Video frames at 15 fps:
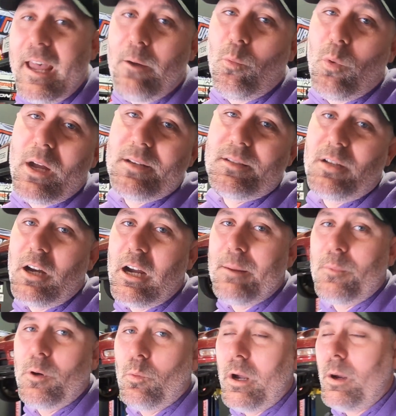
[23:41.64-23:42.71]
for that one
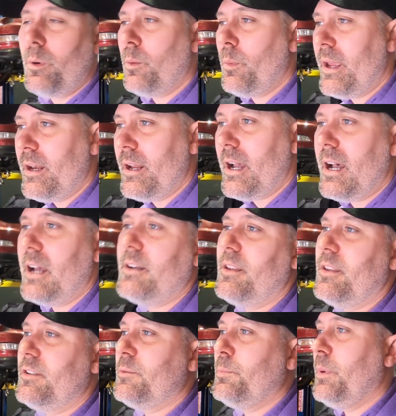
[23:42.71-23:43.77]
time where we went
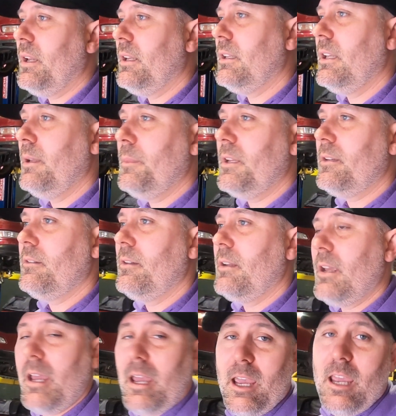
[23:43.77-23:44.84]
under the speed limit
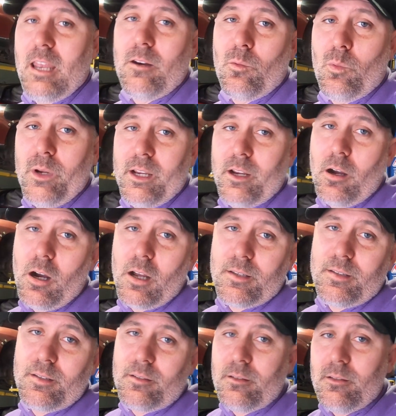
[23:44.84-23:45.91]
and we
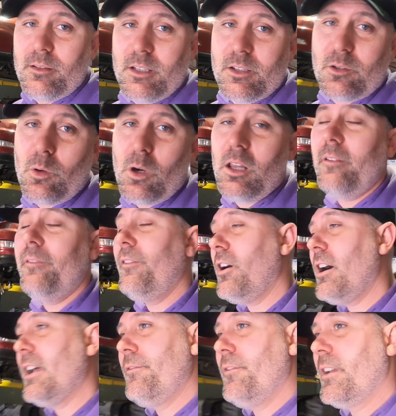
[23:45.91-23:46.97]
got
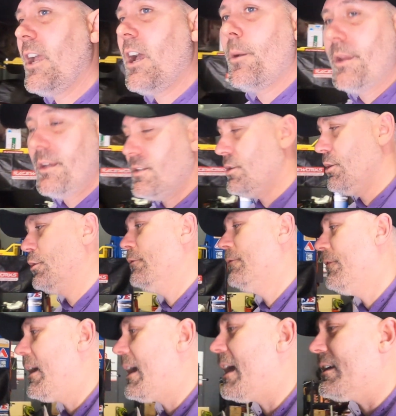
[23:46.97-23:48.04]
disqualified for going
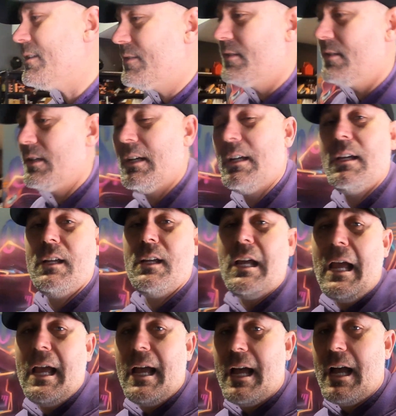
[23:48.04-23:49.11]
too fast,
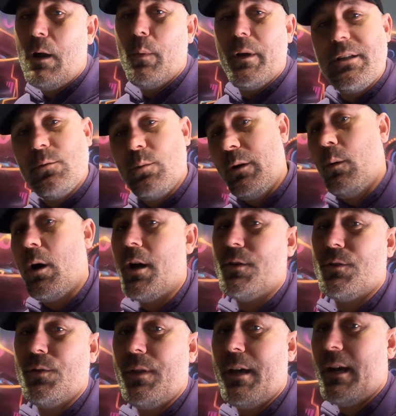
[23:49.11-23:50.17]
which we
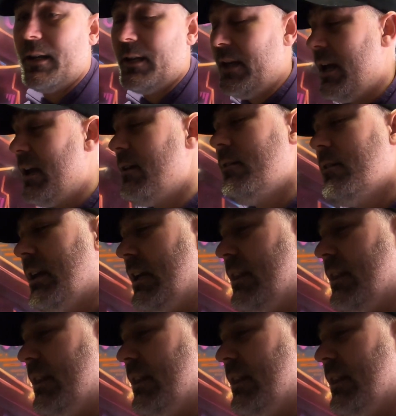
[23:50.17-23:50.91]
won't do that again